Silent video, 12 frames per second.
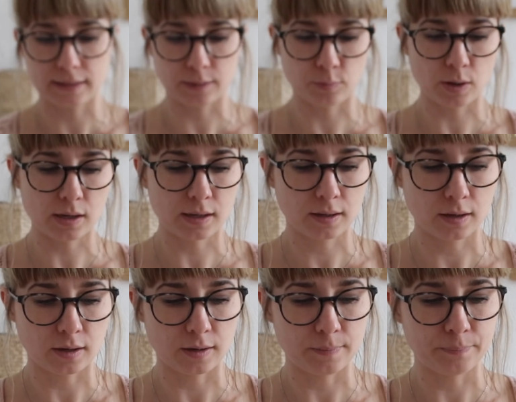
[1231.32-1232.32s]
They were
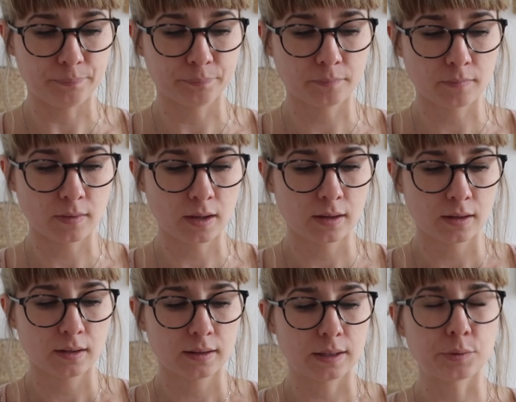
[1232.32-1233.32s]

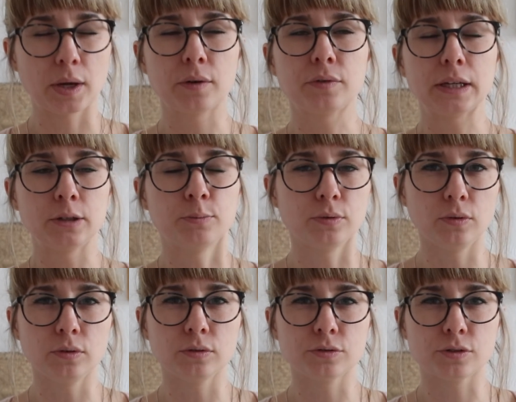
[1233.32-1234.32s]

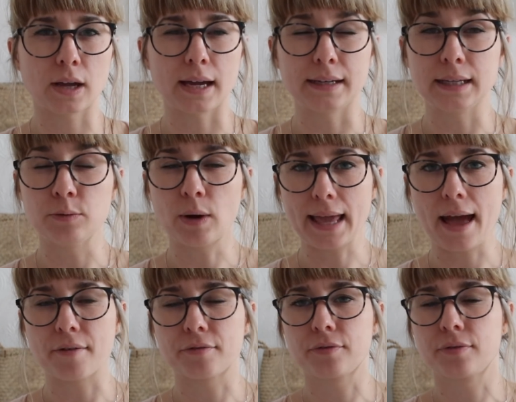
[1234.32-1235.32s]
available at
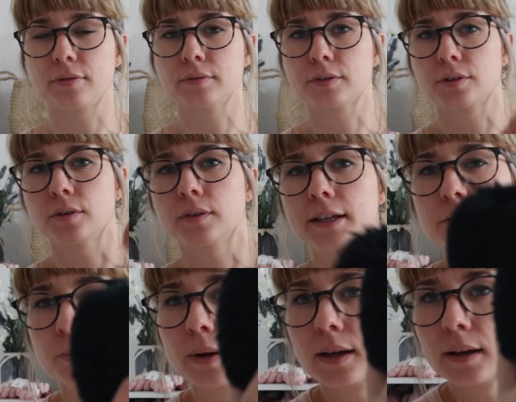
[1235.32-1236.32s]
EYF, so
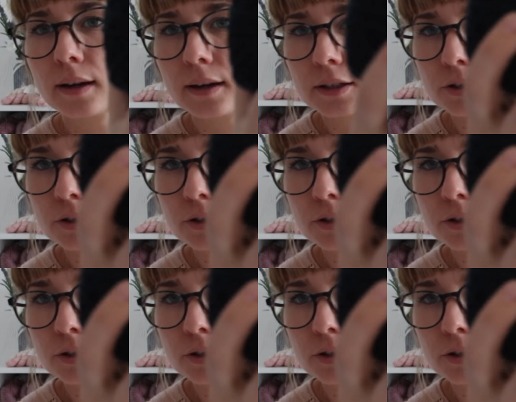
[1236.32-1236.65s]
that's where I